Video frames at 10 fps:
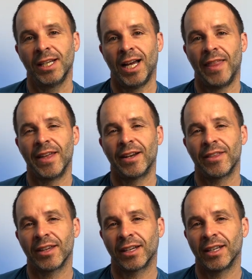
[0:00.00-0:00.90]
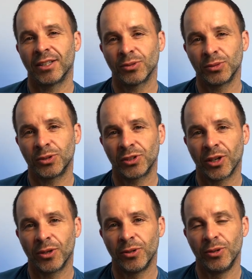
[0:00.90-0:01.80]
And then I think it's
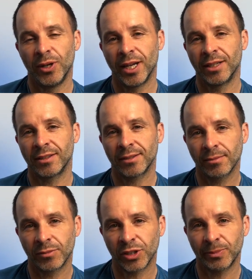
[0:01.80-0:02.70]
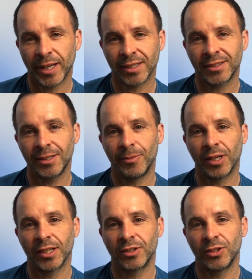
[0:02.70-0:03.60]
also, in some respects,
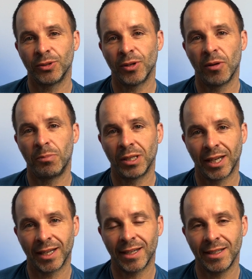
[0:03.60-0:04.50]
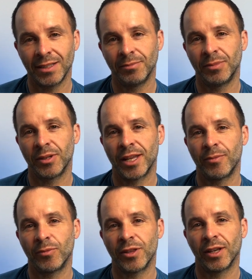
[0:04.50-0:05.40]
similar to a blade, but
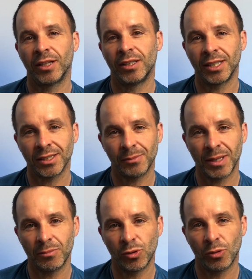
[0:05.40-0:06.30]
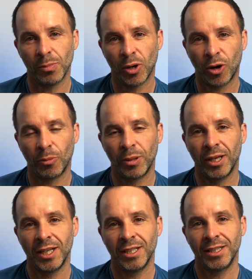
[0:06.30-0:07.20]
then with a little bit more pop,
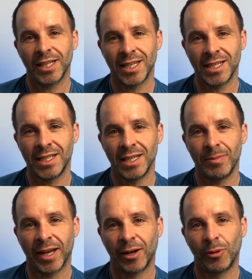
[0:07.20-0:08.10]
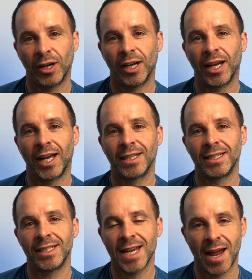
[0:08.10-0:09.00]
easy power,
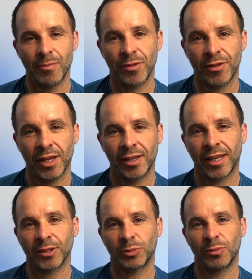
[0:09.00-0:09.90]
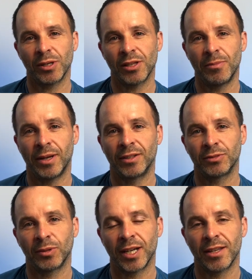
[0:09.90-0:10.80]
and depth. And that's probably the
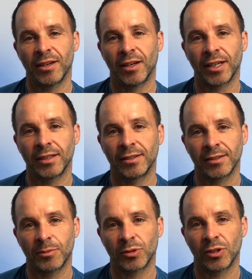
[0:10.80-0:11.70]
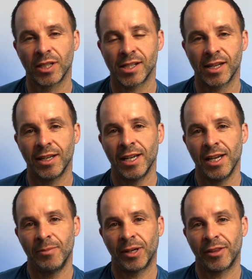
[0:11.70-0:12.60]
best way that I can summarize it.
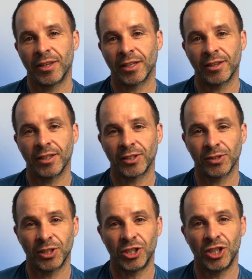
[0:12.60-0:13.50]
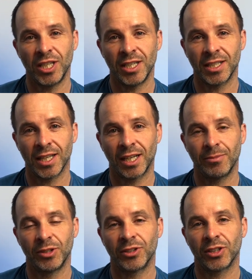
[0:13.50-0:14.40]
But I think the sort of genius
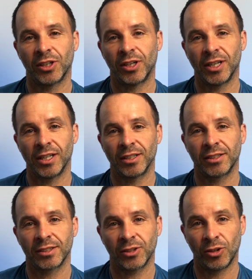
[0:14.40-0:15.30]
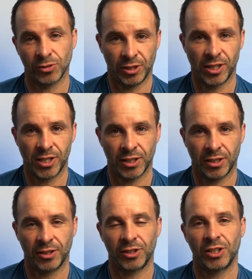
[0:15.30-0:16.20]
elements are it's got nice
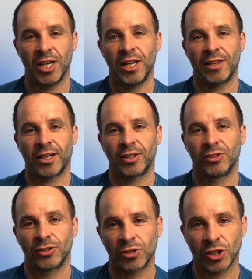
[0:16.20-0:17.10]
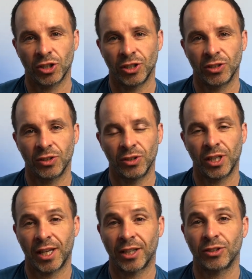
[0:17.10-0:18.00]
touch, that construction is good,
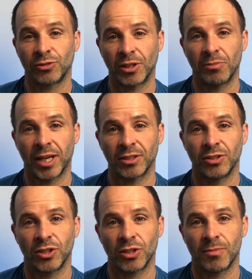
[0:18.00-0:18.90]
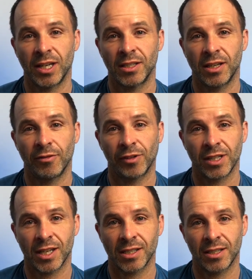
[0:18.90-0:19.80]
and that string pattern just makes it
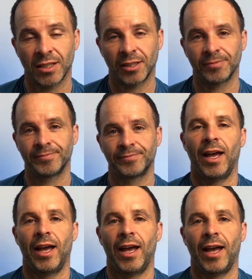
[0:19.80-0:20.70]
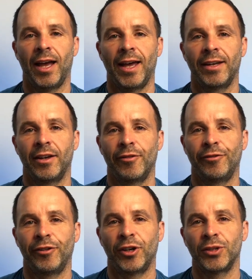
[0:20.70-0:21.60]
fantastic. And a
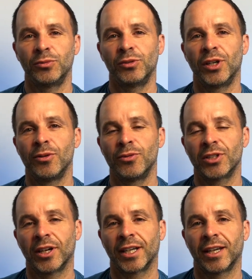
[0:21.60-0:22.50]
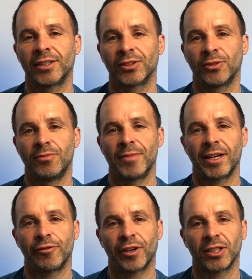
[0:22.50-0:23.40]
final note, I guess, on
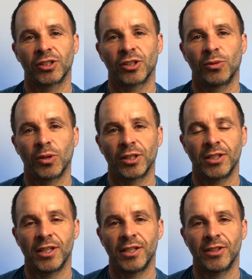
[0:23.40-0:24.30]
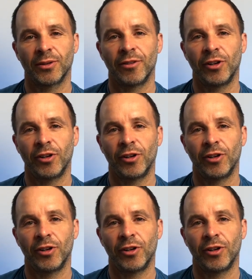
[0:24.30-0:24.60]
manufacture quality. So I've